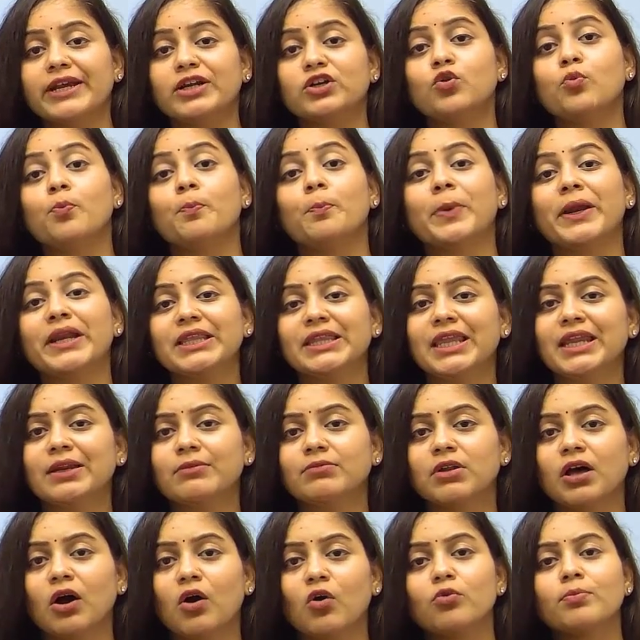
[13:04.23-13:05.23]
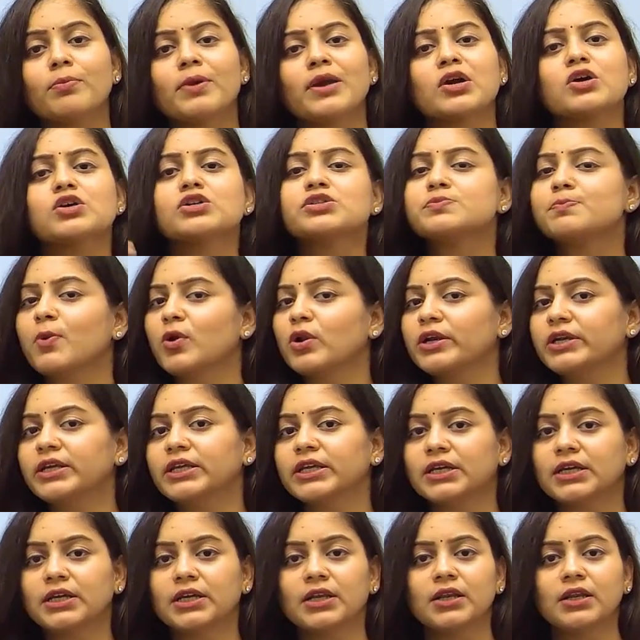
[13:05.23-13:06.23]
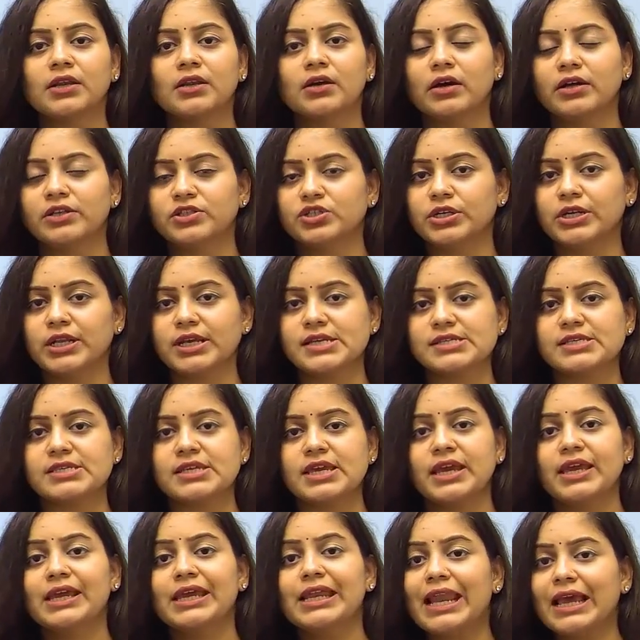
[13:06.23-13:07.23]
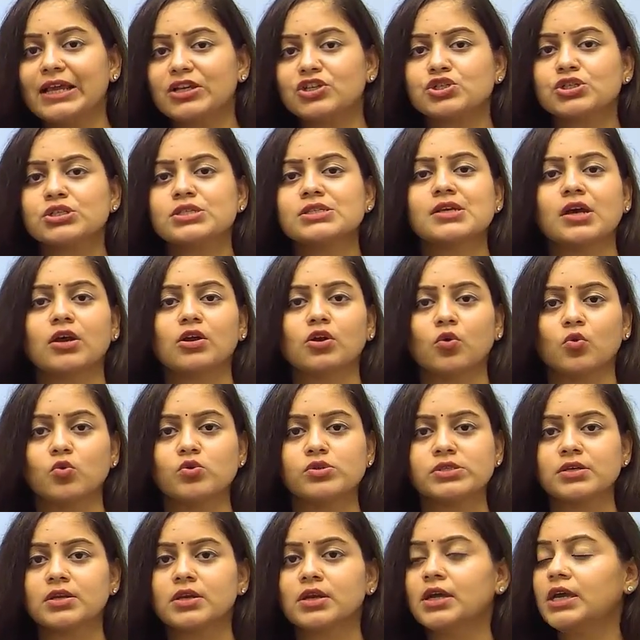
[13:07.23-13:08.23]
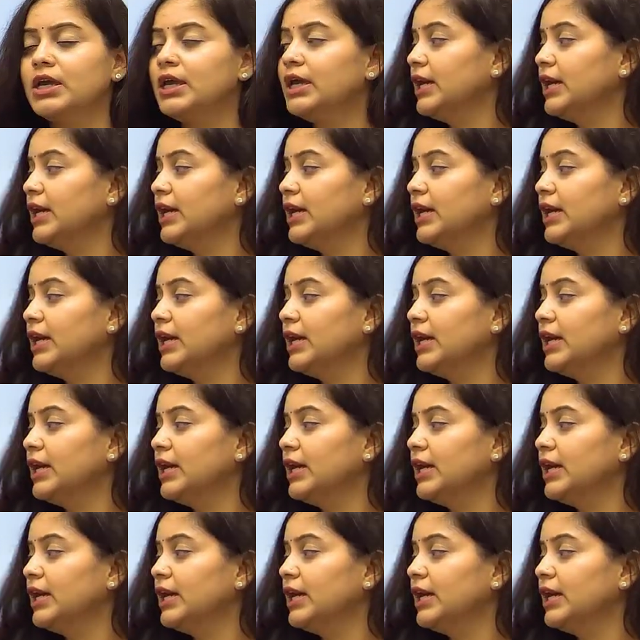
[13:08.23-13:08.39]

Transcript: to pin them down because political agenda is there, elections are closer.